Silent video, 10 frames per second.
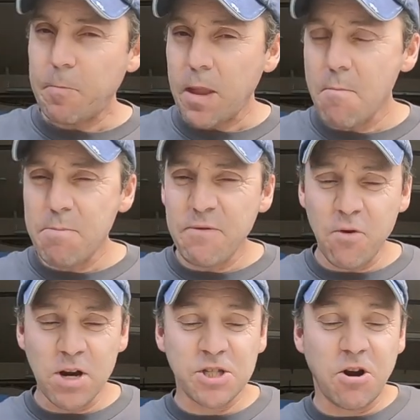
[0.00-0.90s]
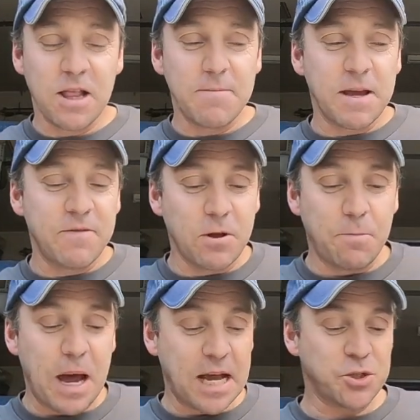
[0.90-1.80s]
But before I start, let me give you a little
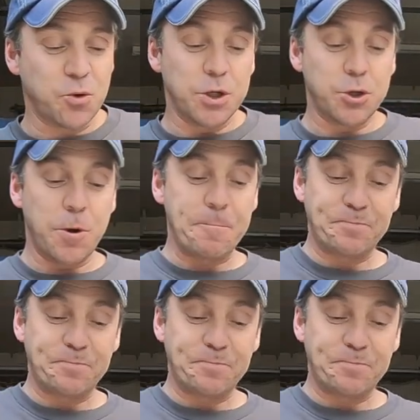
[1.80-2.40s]
backstory to it.